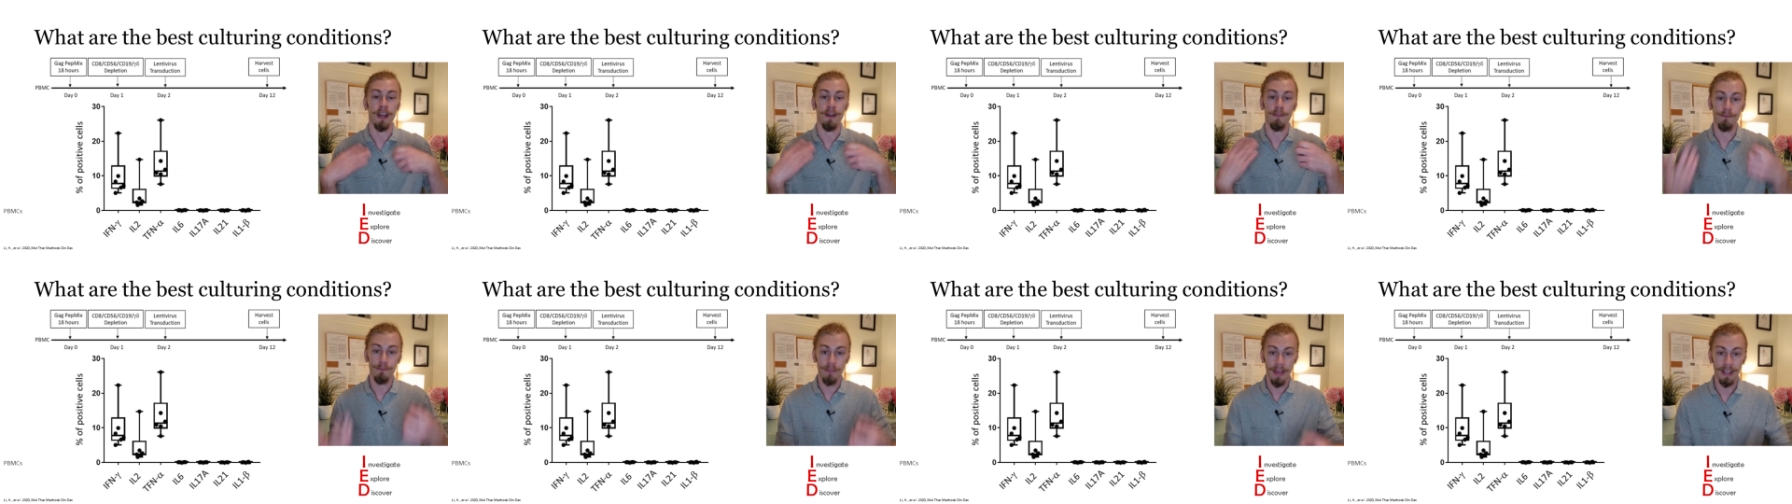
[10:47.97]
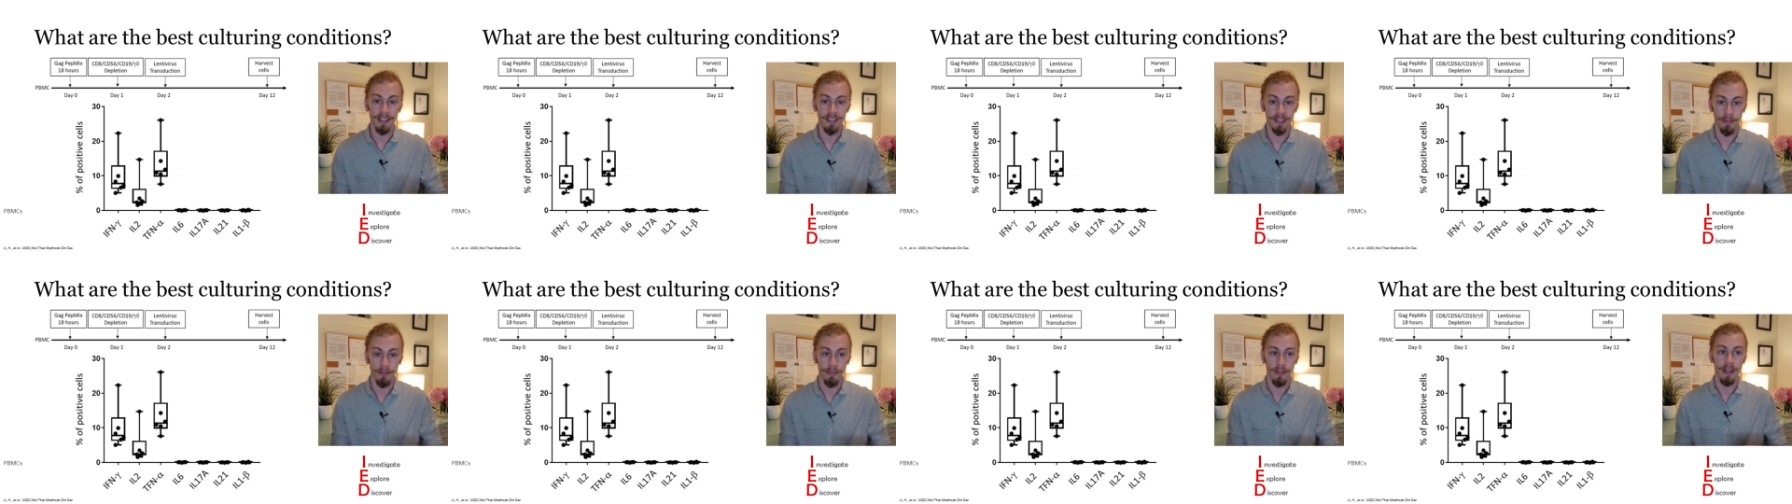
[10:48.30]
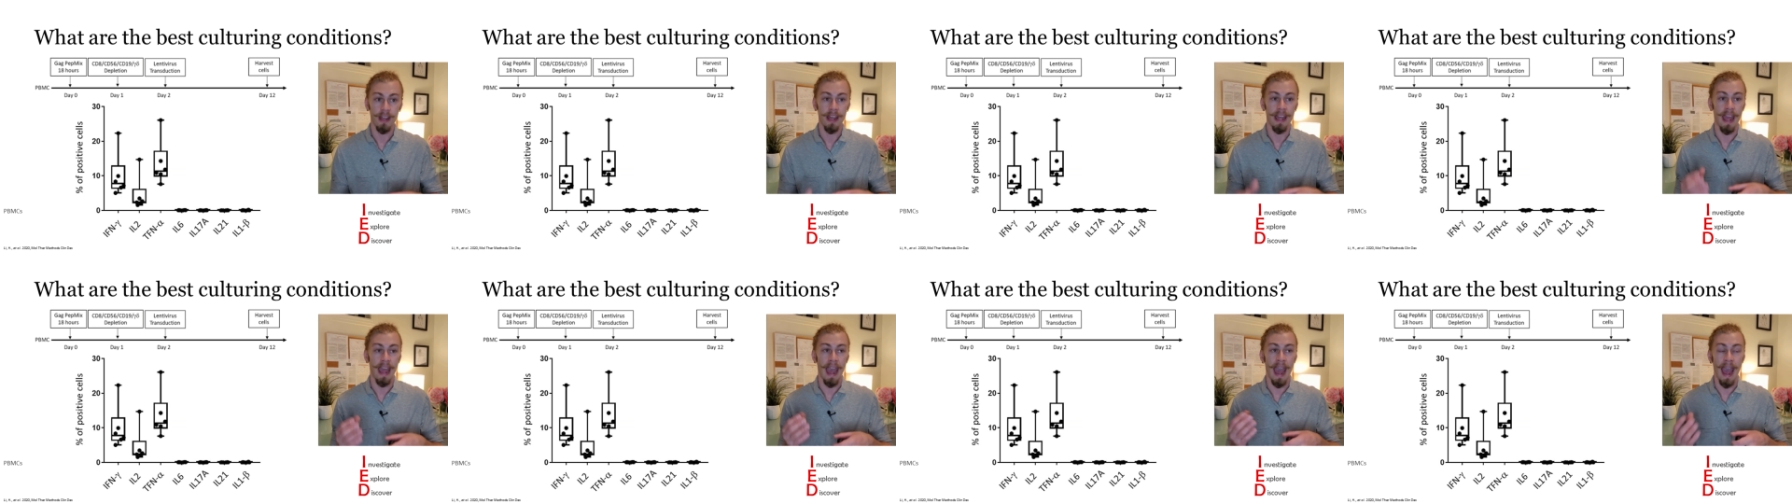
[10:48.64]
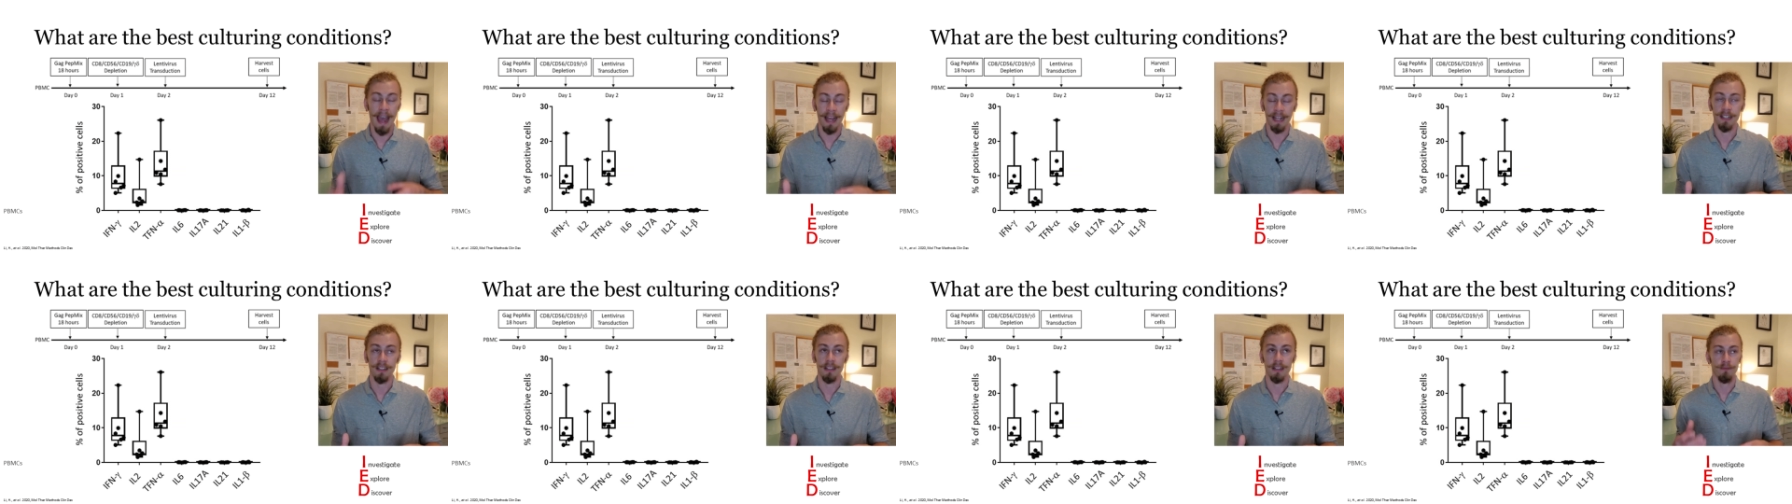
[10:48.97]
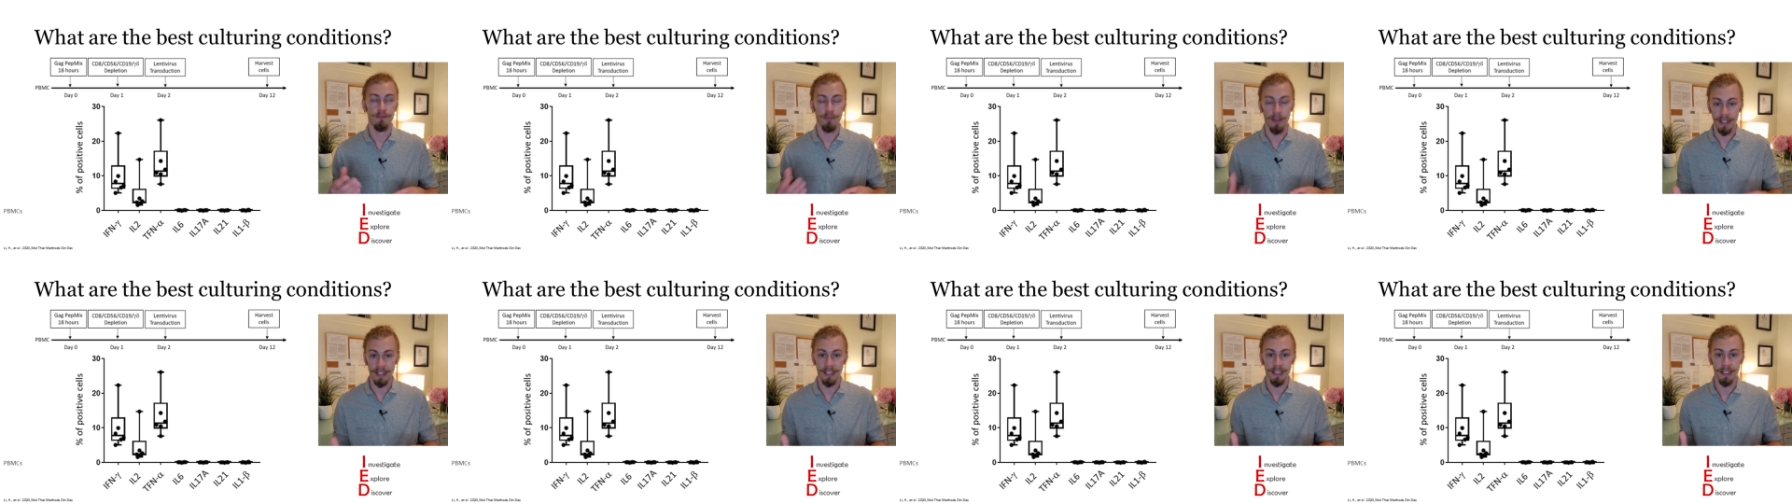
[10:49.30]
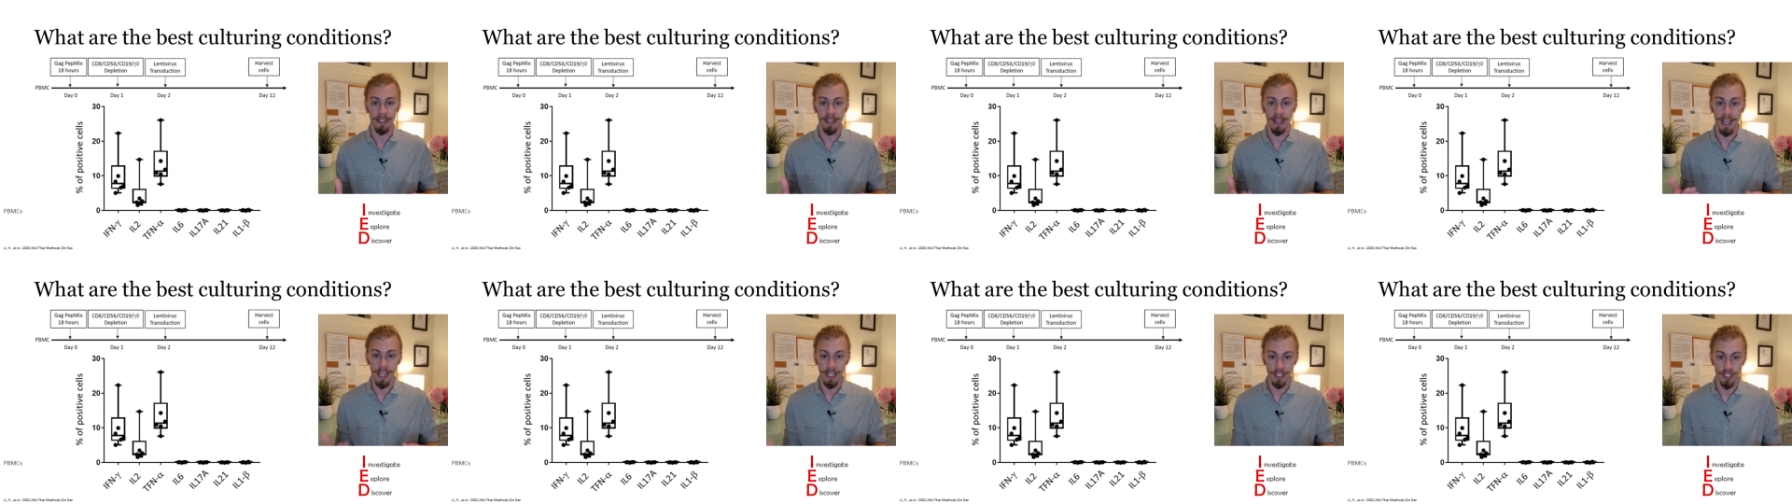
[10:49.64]
effective at
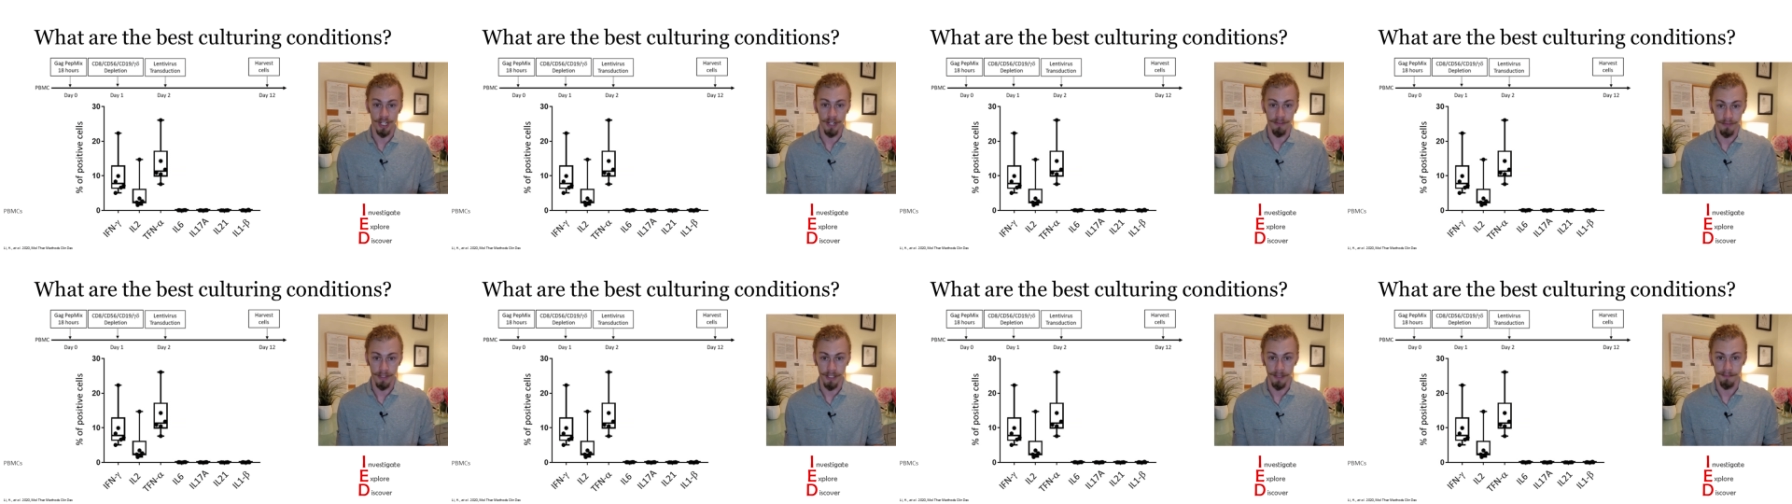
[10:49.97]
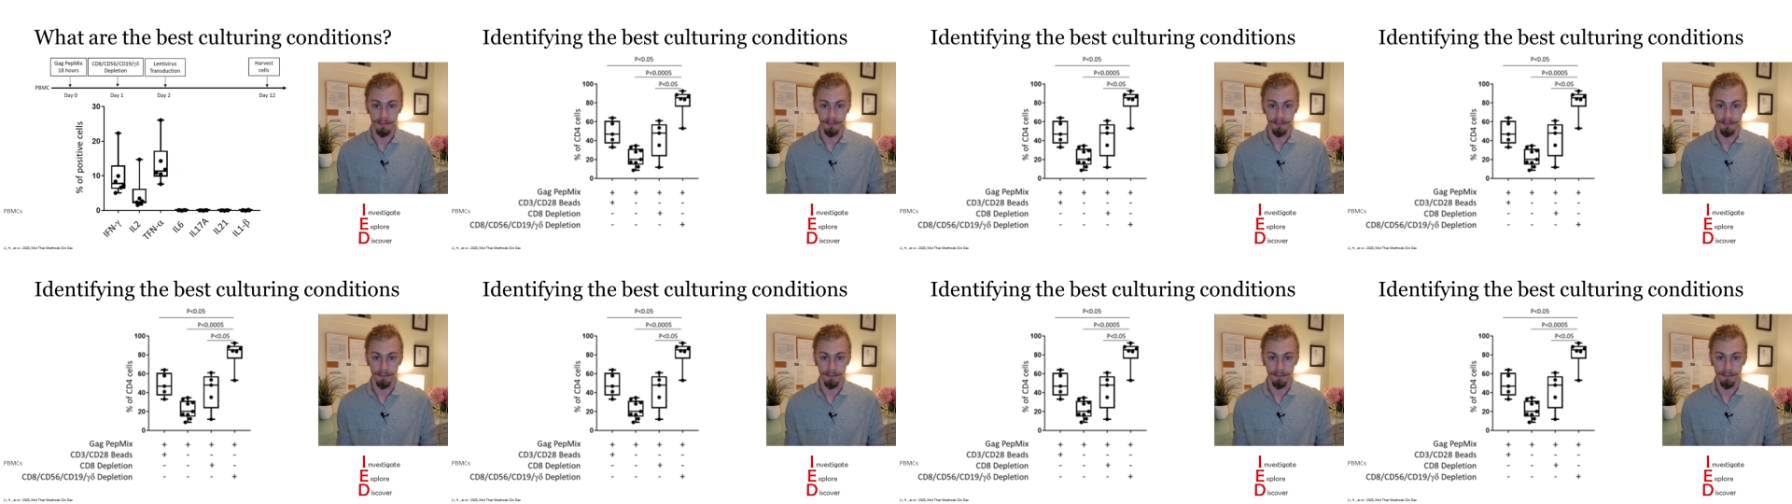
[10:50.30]
fighting HIV.